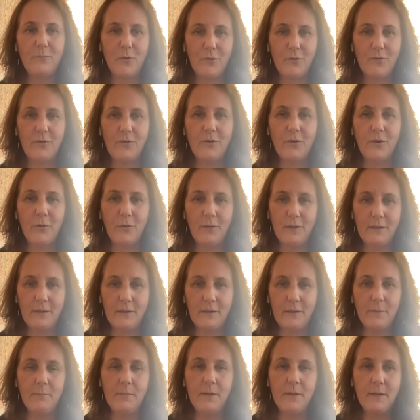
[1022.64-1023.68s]
more slowly
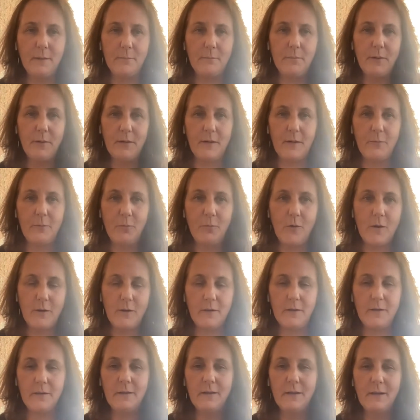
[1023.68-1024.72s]
in a minute, but I want
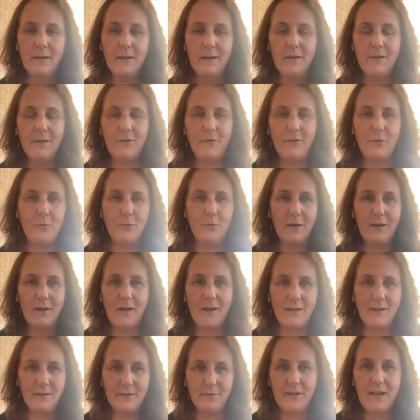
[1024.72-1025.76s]
to do a
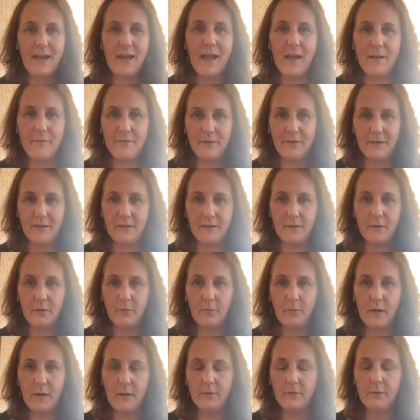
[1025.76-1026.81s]
kind of caveat
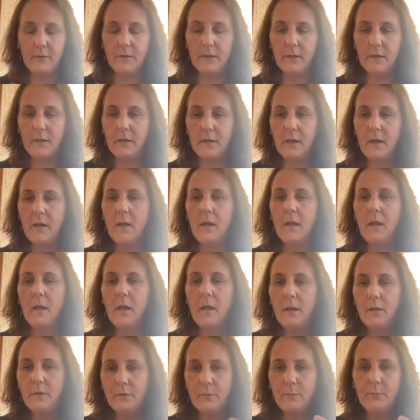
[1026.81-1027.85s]
around it.
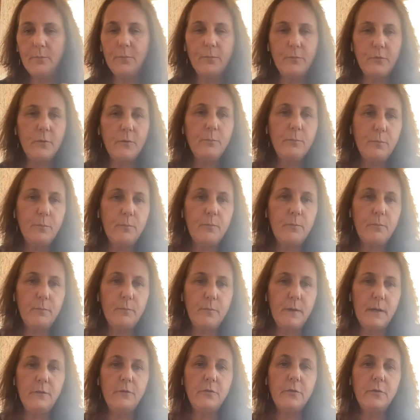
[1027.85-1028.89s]
To
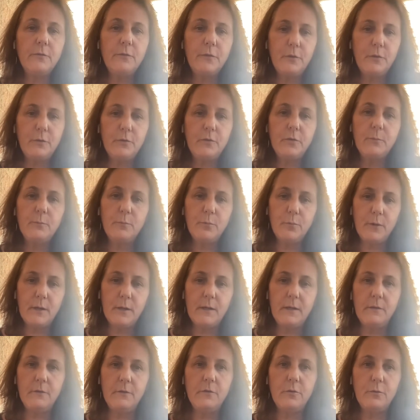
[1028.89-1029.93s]
each of you to
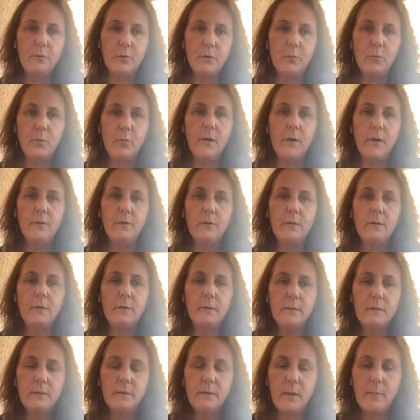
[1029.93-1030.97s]
bring into awareness
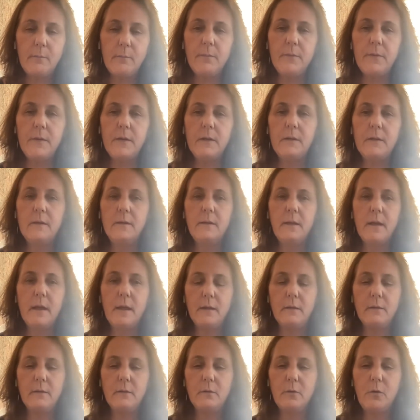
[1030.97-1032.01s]
something
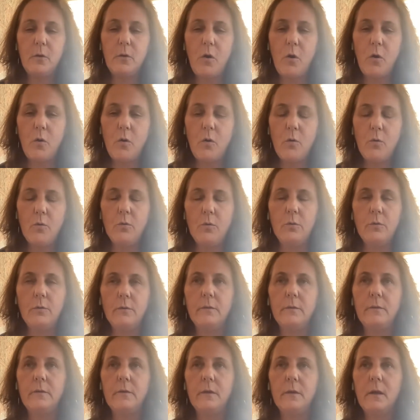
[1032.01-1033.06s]
that
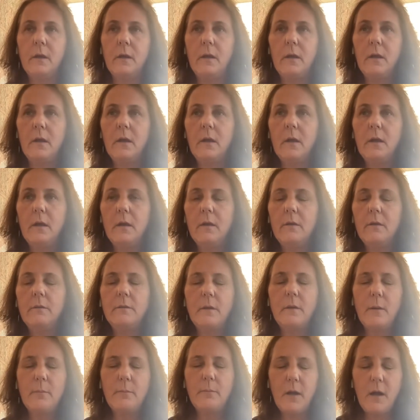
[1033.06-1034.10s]
holds
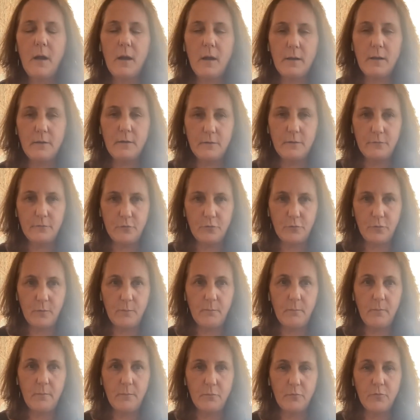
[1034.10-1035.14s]
some kind of
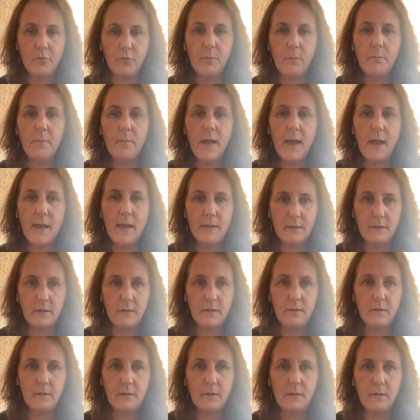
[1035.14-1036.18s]

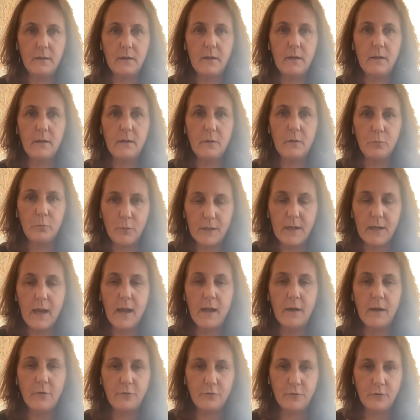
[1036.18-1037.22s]
traumatic
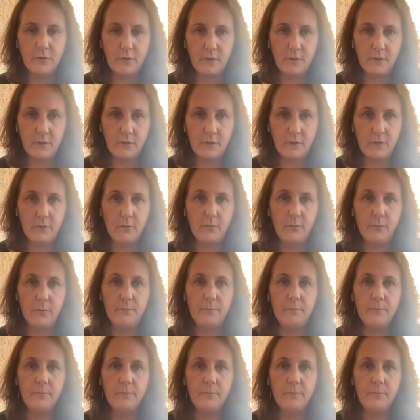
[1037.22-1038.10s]
reaction in you.